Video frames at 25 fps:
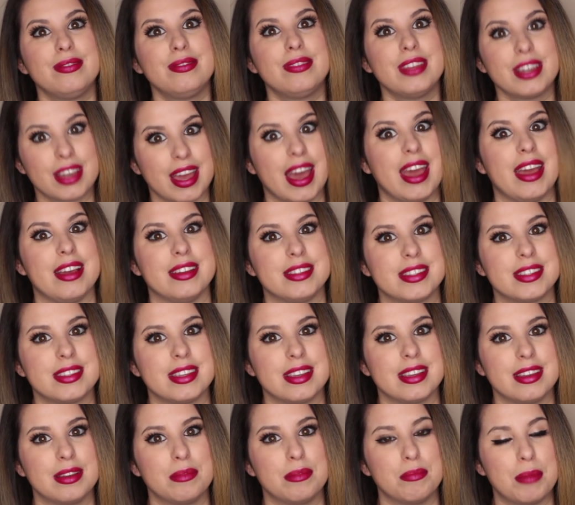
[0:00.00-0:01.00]
the case
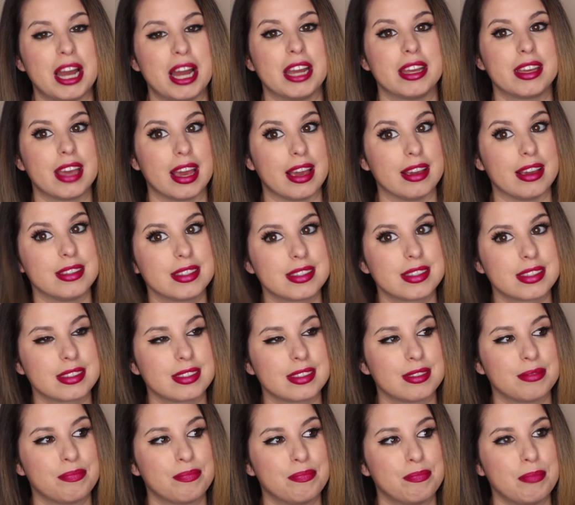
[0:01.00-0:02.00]
in my case.
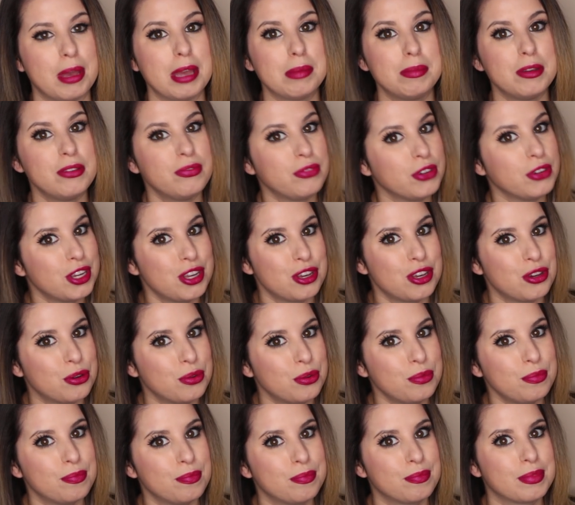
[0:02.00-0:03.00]
Maybe for
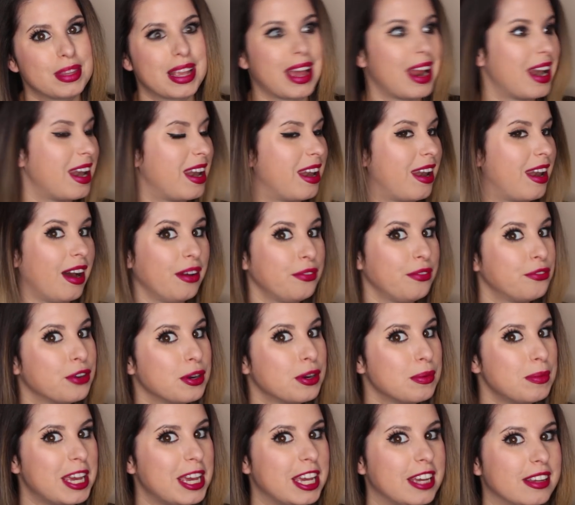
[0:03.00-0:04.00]
you, not
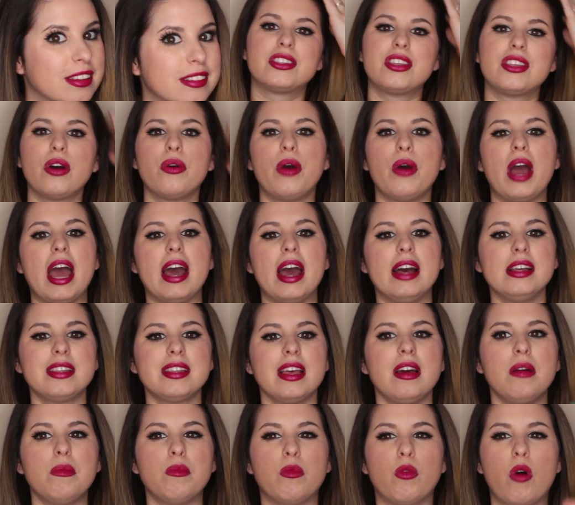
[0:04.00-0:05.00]
for me. So as
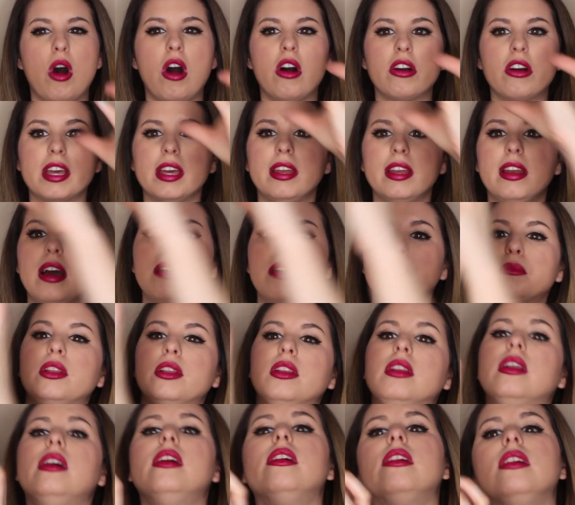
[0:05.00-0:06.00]
I'm walking, I'm
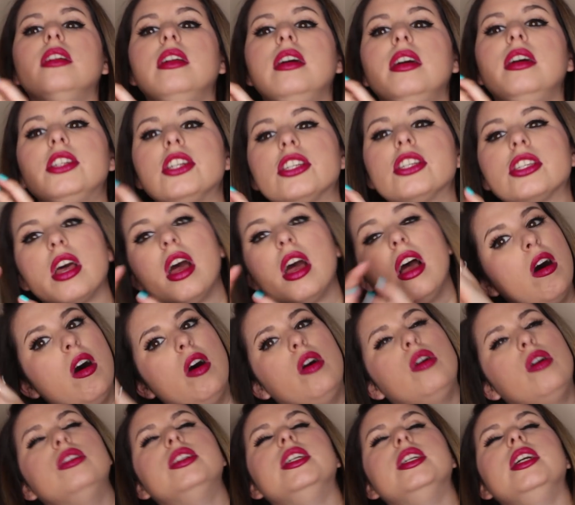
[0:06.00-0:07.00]
literally just
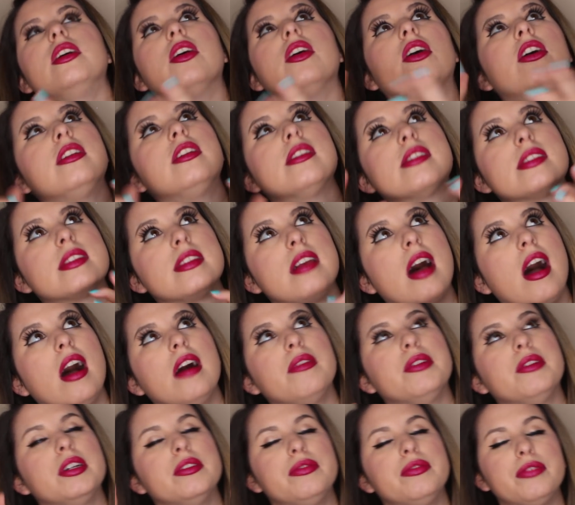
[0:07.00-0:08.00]
holding on to
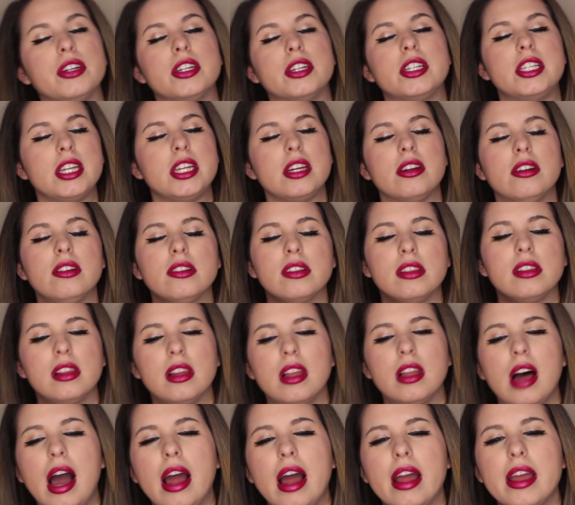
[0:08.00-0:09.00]
Slava for dear
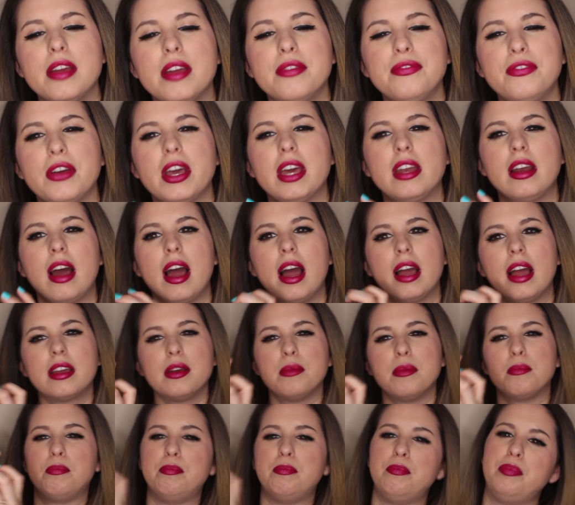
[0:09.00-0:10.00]
life and I
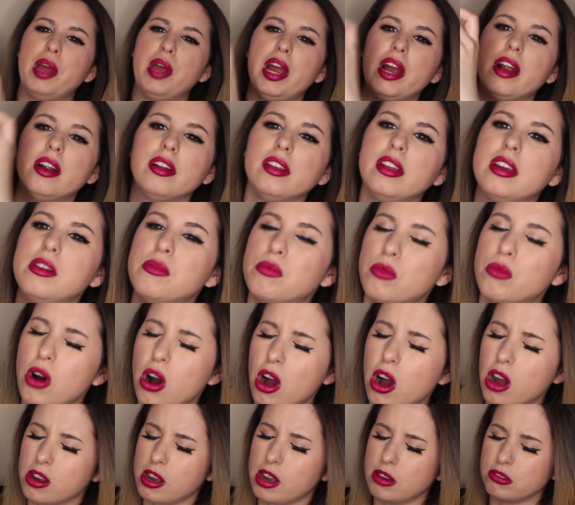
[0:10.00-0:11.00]
could barely
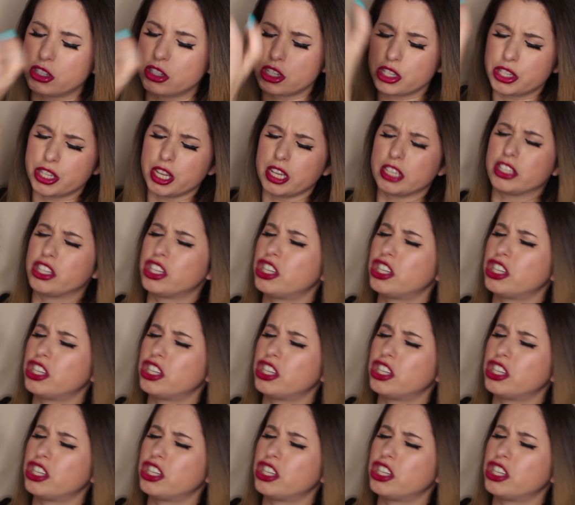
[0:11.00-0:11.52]
walk. I was just like